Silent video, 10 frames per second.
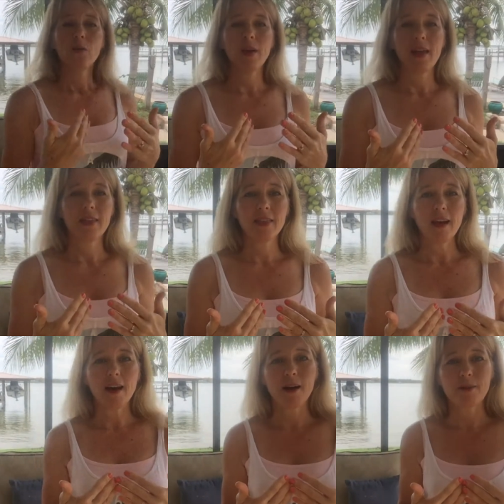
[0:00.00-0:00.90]
with
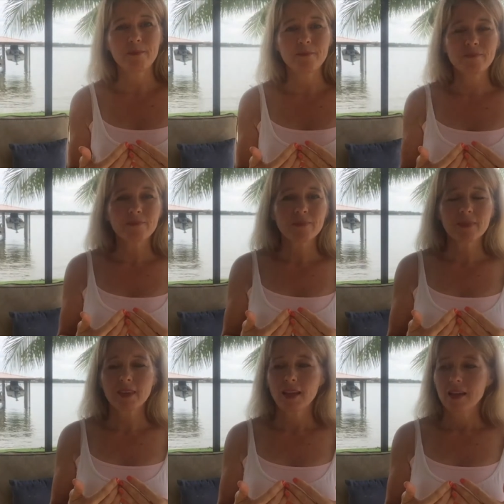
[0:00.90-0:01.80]
um,
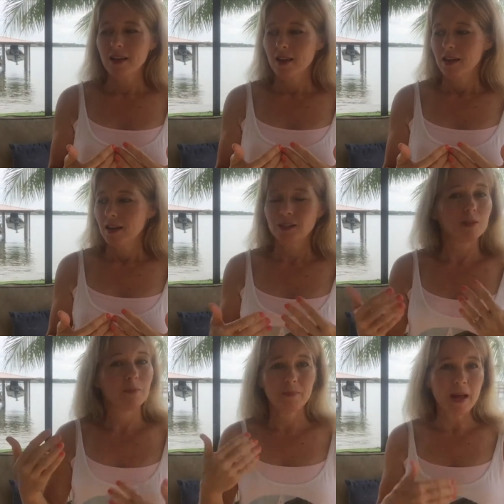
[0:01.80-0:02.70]

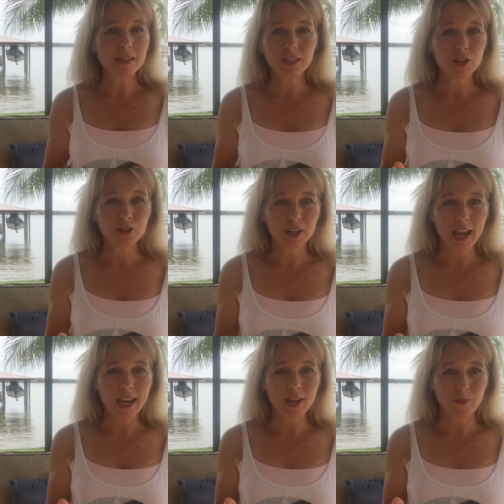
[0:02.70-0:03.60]
balancing your
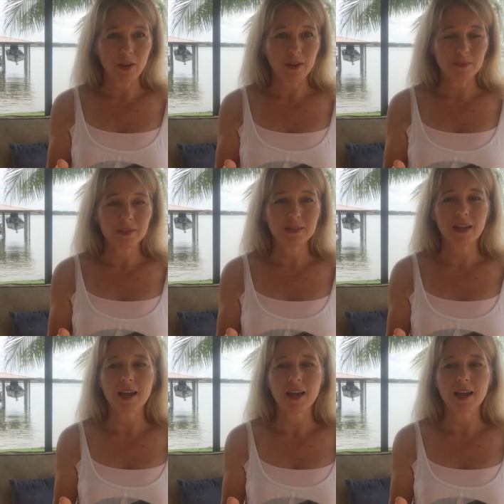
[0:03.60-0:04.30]
circadian rhythms.